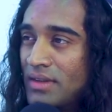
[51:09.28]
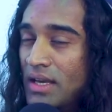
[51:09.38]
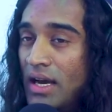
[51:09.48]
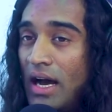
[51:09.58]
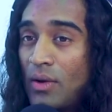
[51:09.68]

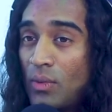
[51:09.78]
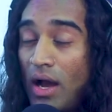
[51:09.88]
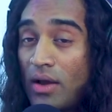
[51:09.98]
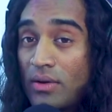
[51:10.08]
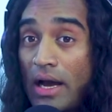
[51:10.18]

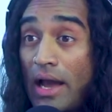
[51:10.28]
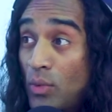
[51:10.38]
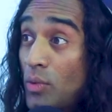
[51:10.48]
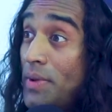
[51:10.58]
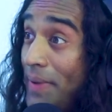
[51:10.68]
I
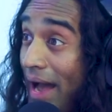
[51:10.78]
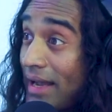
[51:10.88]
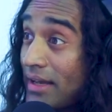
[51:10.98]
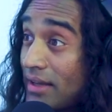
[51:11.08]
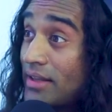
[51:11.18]
will be back.
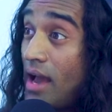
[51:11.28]
Yes.